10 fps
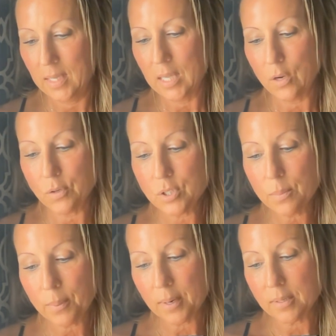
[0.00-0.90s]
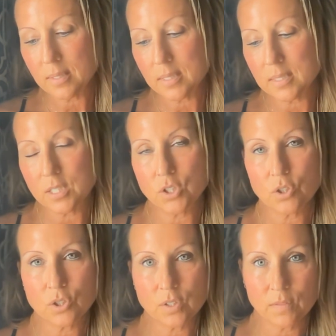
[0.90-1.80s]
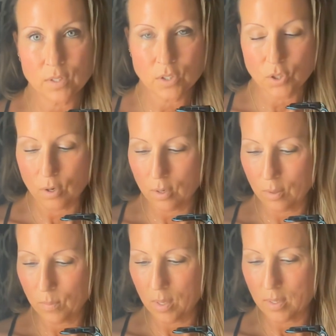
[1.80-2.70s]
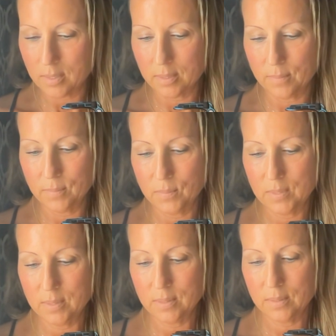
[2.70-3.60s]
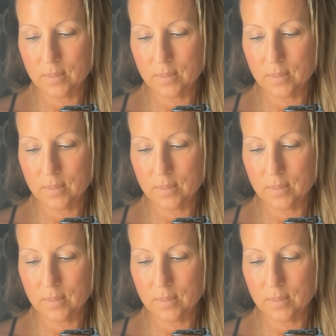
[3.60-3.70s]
Here's the prayer to the Sisters of the Star Blossoms.